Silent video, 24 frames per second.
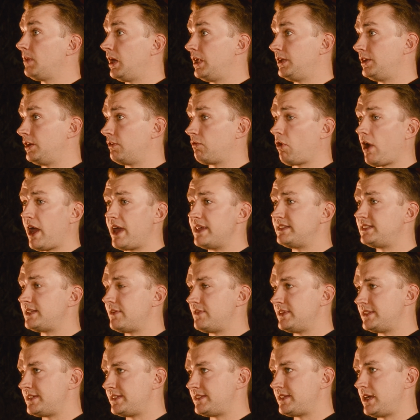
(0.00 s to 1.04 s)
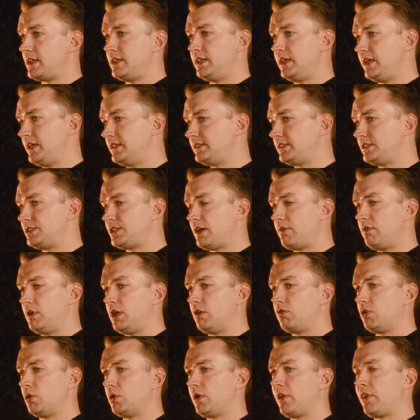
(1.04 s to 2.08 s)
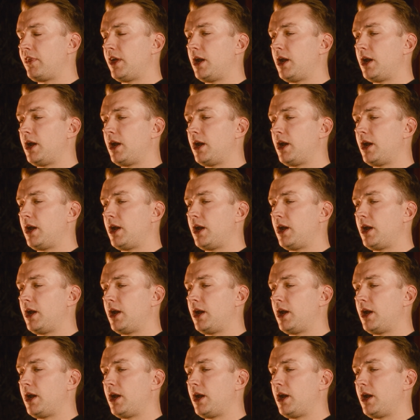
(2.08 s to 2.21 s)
and you're right, 7 to 10 years is generally a rule of